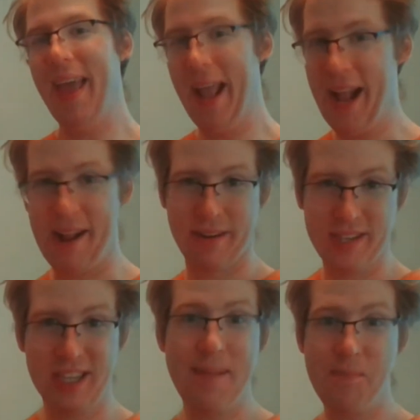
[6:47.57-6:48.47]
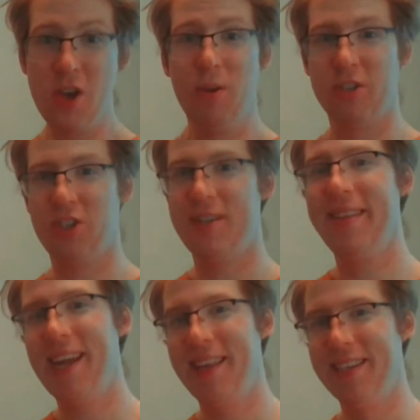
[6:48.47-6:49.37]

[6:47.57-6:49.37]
intercept will shut down a